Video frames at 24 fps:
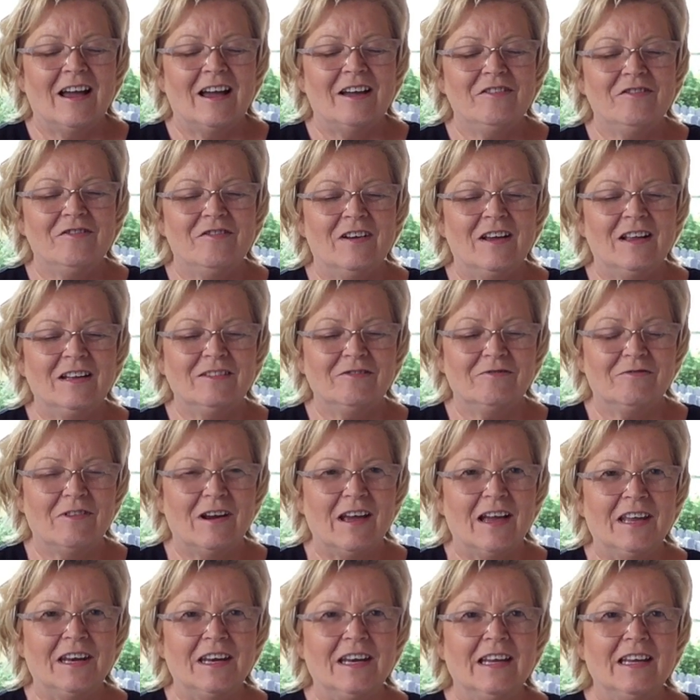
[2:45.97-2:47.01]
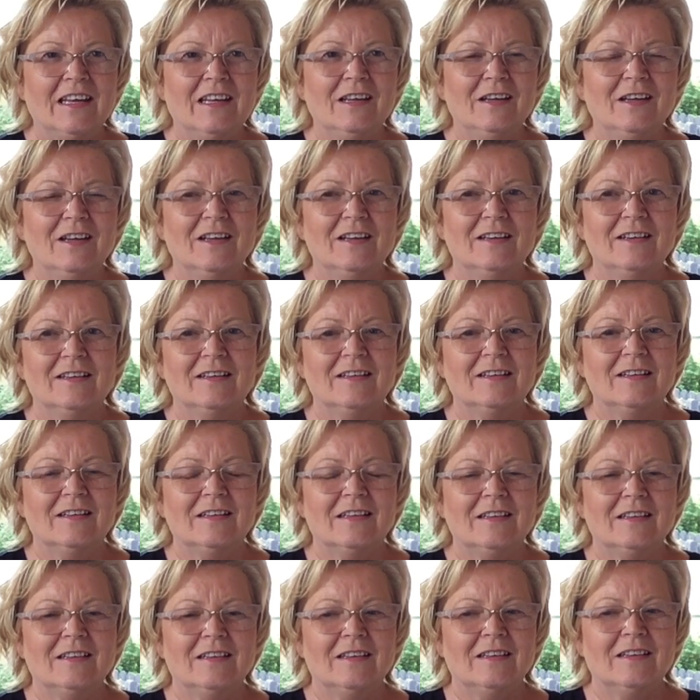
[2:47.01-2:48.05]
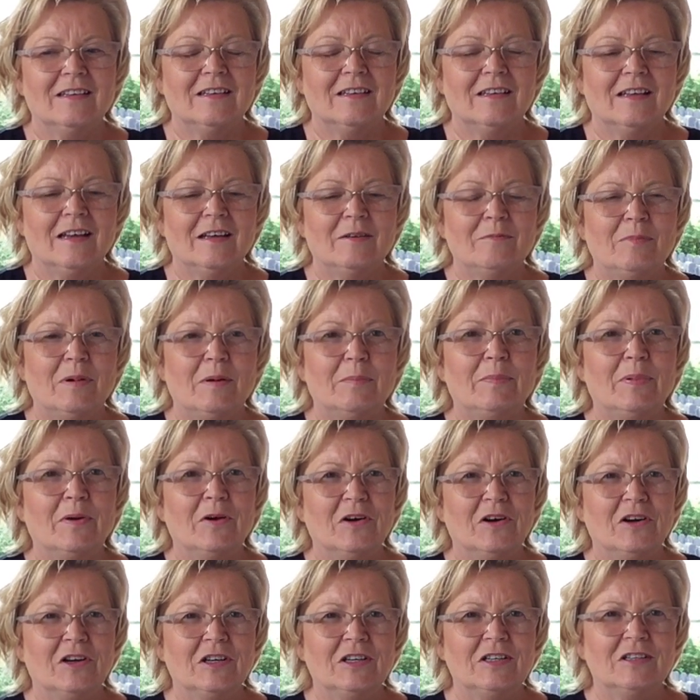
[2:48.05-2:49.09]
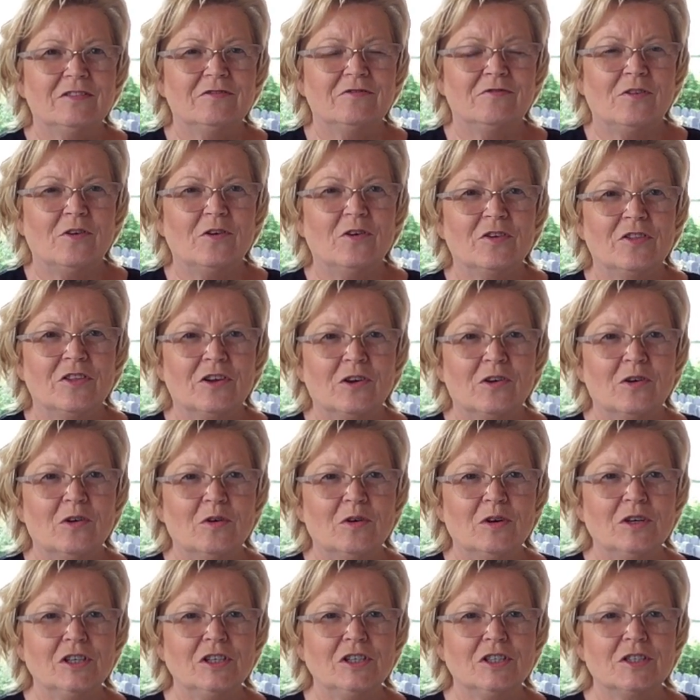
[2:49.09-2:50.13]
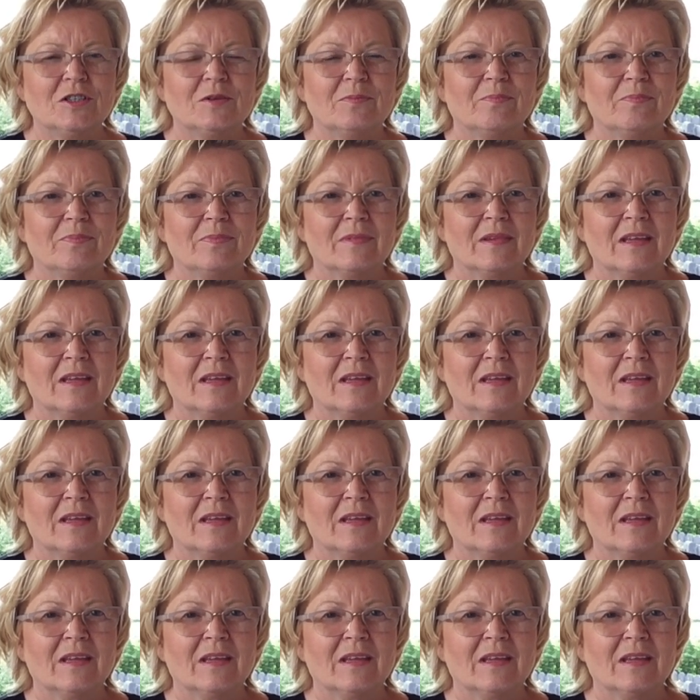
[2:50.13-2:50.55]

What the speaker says: I felt ready and prepared for the course,